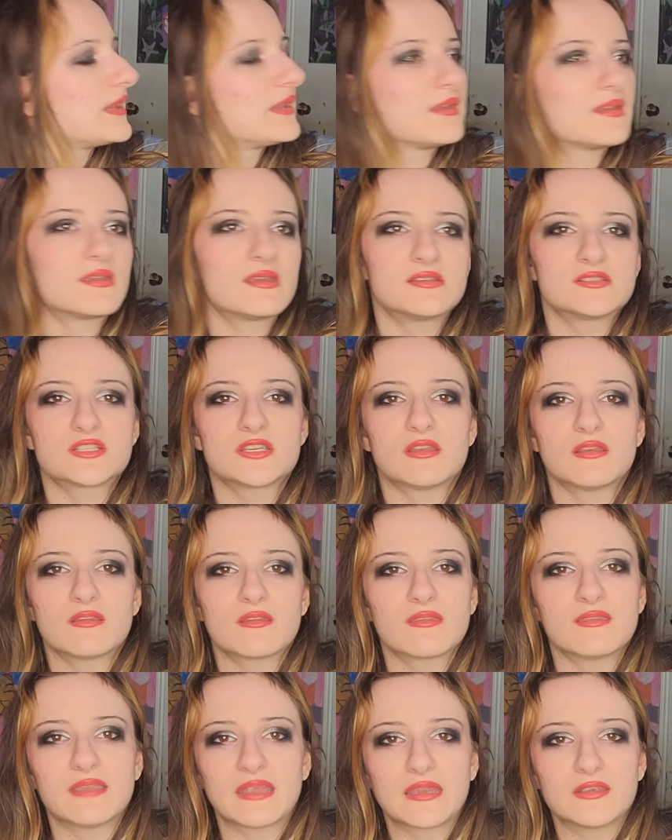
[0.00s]
paying attention
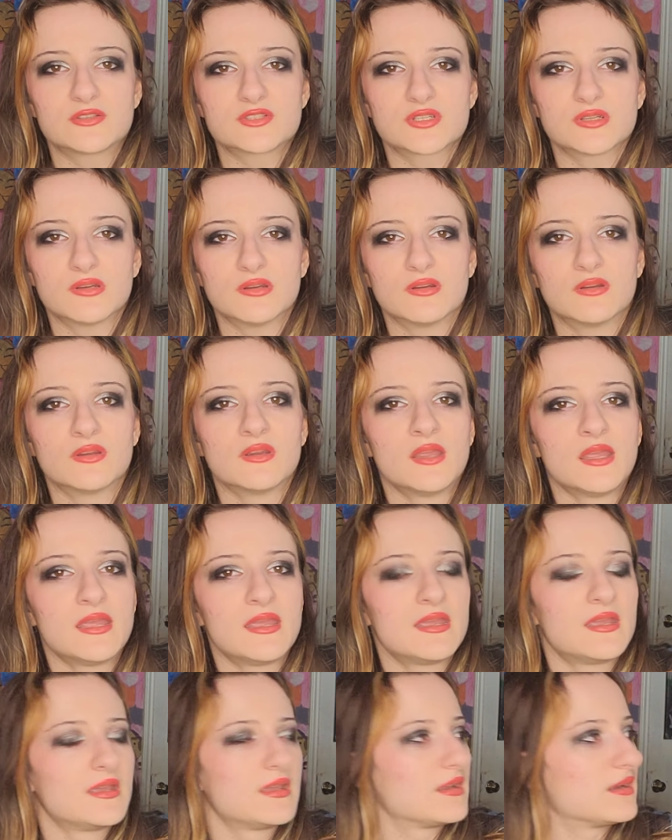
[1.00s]
to nature
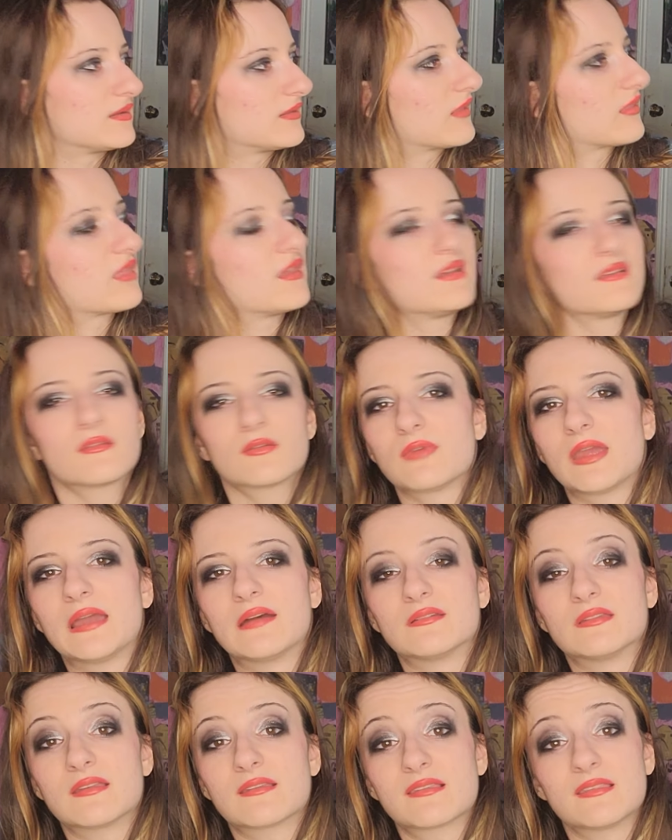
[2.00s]
and the things
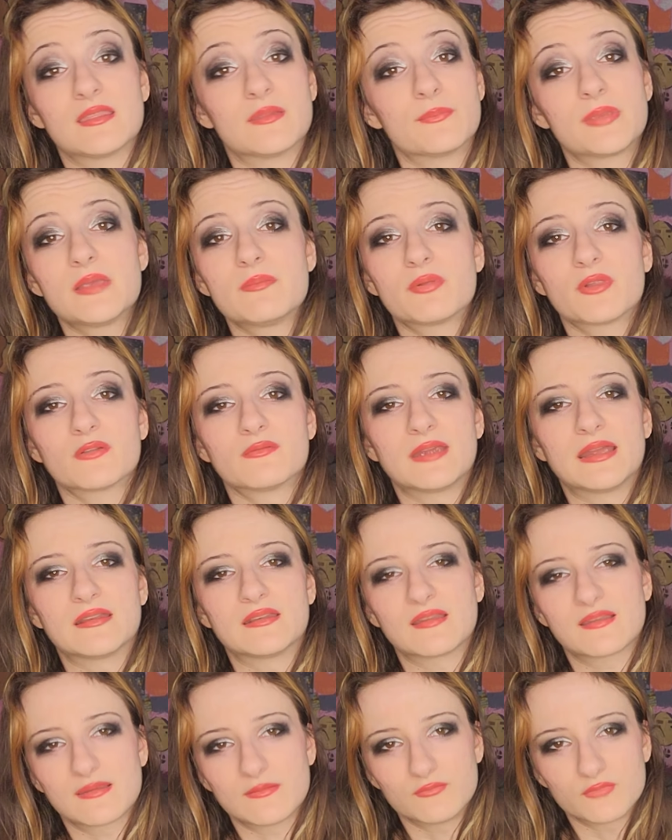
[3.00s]
around us and the people
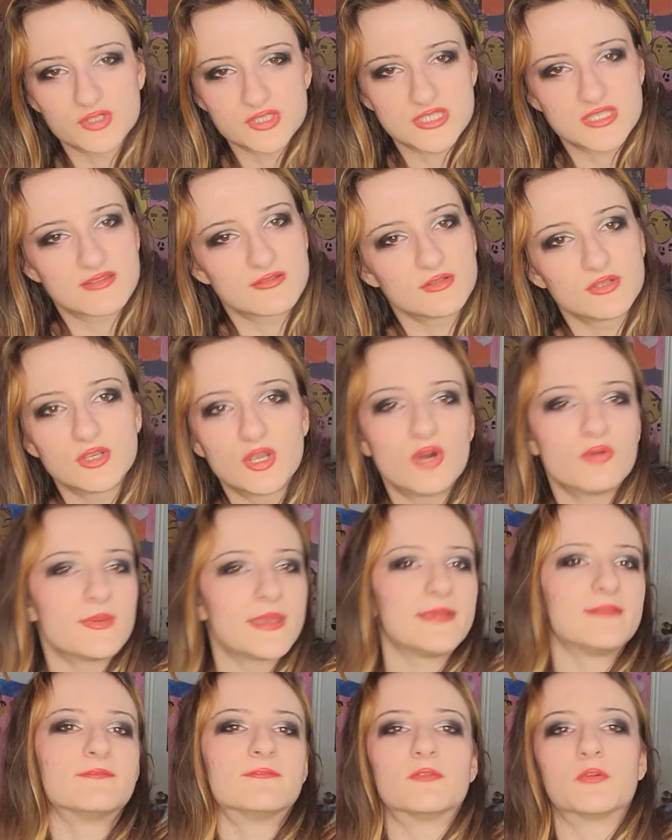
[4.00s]
around us, and we're just
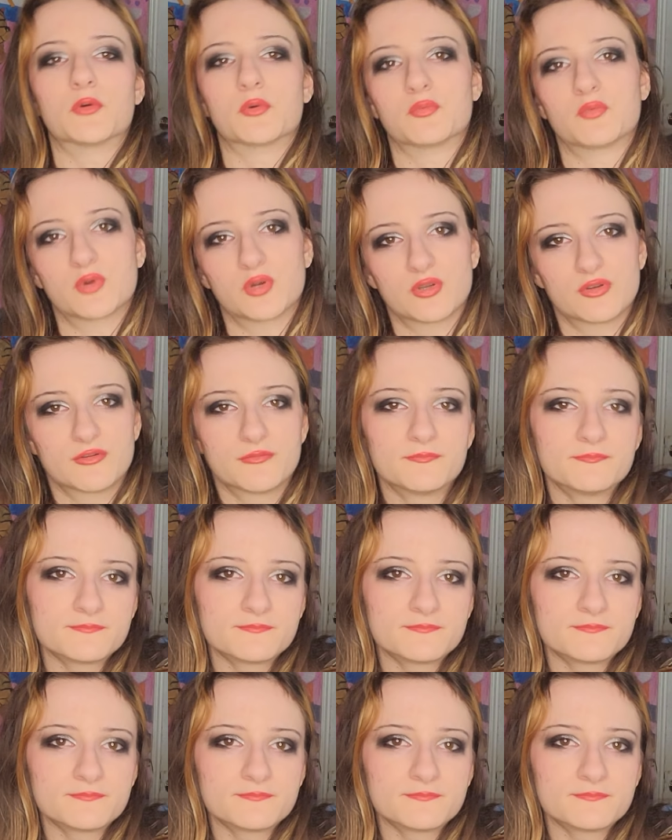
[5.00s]
going forward.